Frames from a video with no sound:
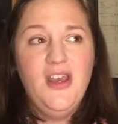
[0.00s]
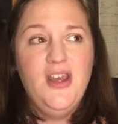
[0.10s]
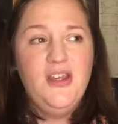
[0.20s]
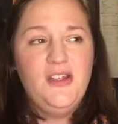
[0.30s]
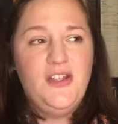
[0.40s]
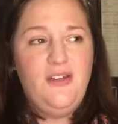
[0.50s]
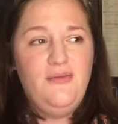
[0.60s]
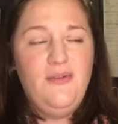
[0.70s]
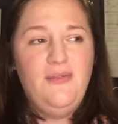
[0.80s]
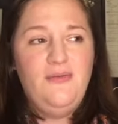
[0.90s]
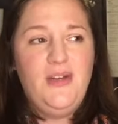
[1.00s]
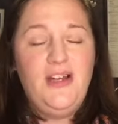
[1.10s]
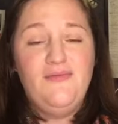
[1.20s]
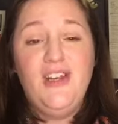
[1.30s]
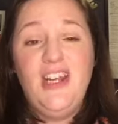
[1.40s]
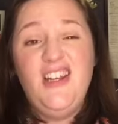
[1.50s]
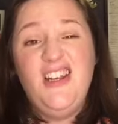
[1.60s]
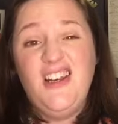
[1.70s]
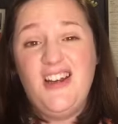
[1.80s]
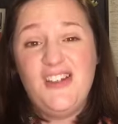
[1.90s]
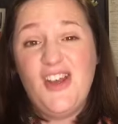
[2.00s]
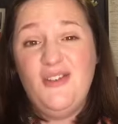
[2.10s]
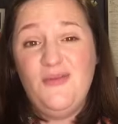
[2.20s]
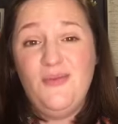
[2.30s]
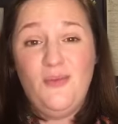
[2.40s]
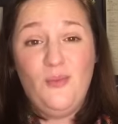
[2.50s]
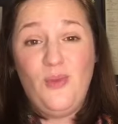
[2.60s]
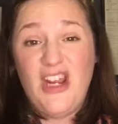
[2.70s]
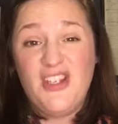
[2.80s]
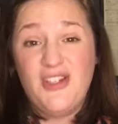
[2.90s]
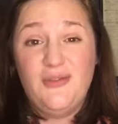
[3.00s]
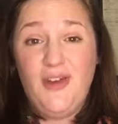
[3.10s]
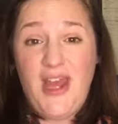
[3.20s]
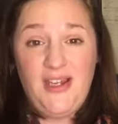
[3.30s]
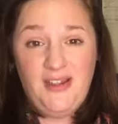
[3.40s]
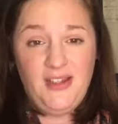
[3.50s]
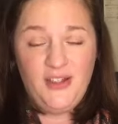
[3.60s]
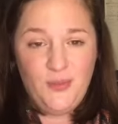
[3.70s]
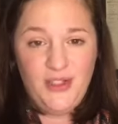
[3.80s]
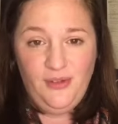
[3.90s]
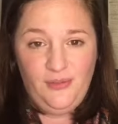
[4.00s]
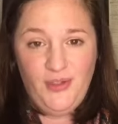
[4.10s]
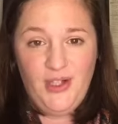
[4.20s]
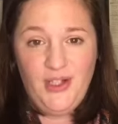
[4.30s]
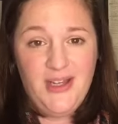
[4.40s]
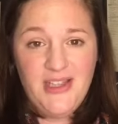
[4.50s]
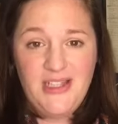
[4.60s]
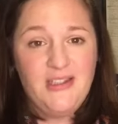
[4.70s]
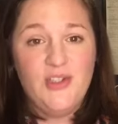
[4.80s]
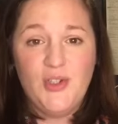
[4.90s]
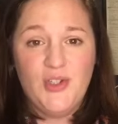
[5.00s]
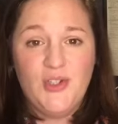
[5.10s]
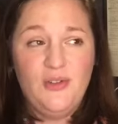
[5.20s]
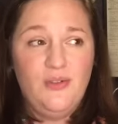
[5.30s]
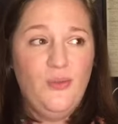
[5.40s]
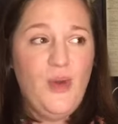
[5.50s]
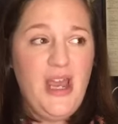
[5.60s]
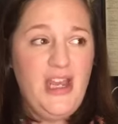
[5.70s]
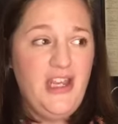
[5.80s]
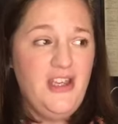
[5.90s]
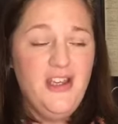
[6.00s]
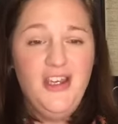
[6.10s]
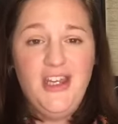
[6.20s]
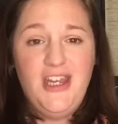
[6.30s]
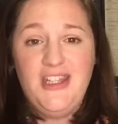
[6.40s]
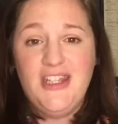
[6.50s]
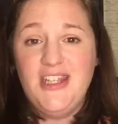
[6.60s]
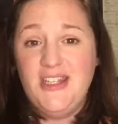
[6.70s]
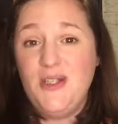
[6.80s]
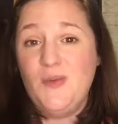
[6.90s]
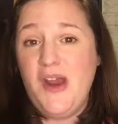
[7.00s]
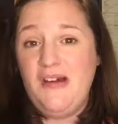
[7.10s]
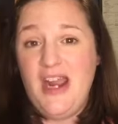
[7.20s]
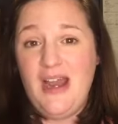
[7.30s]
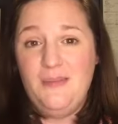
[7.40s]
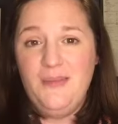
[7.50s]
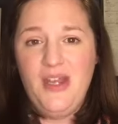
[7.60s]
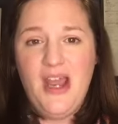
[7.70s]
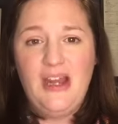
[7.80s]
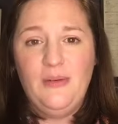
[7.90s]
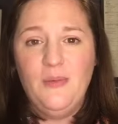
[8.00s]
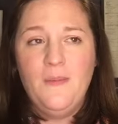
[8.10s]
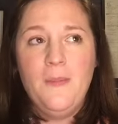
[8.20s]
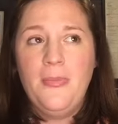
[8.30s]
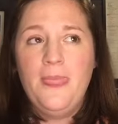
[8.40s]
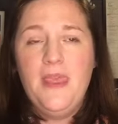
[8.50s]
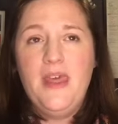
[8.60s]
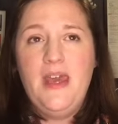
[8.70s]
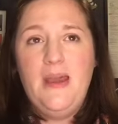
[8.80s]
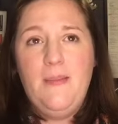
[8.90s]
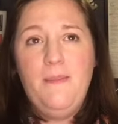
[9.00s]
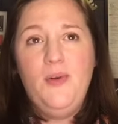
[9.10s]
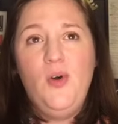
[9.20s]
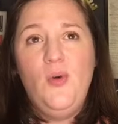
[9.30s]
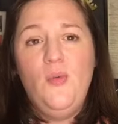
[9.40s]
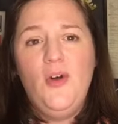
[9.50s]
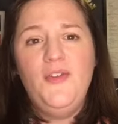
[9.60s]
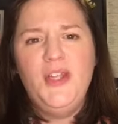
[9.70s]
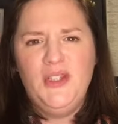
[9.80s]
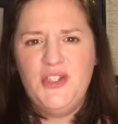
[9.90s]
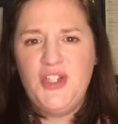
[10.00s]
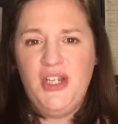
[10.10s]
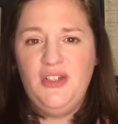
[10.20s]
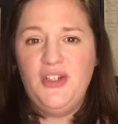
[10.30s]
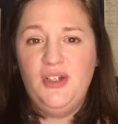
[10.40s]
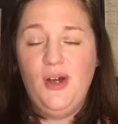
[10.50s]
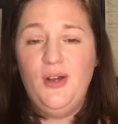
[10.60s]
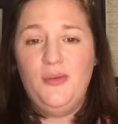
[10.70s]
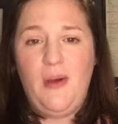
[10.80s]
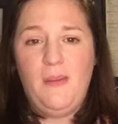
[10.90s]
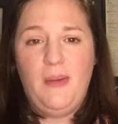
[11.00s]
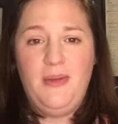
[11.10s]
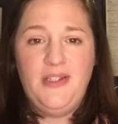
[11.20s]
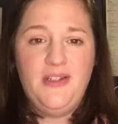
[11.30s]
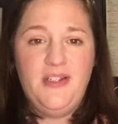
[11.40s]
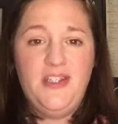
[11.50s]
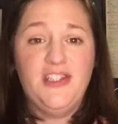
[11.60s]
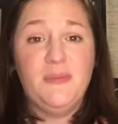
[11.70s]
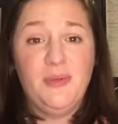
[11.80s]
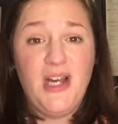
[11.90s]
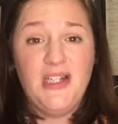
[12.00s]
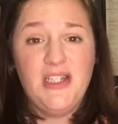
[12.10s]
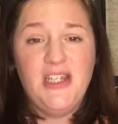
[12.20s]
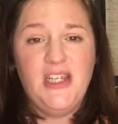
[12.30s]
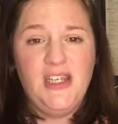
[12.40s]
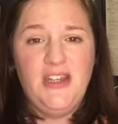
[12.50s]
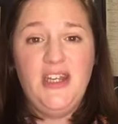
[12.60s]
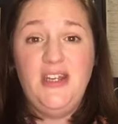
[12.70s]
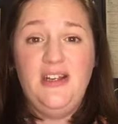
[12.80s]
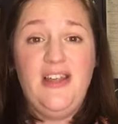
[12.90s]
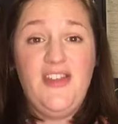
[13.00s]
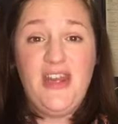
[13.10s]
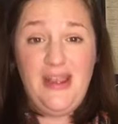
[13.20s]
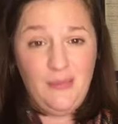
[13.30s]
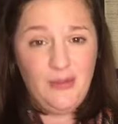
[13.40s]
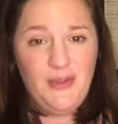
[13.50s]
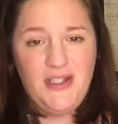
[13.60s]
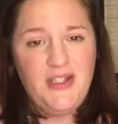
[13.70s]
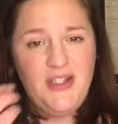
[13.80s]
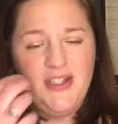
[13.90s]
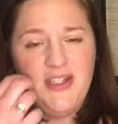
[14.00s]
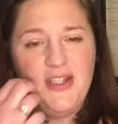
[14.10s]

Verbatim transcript: so I really I don't wish for anything to be different like this is just the way it is and this is where I am now. Um, but one thing that's changed a lot throughout my business is the branding and the, like the name of the business.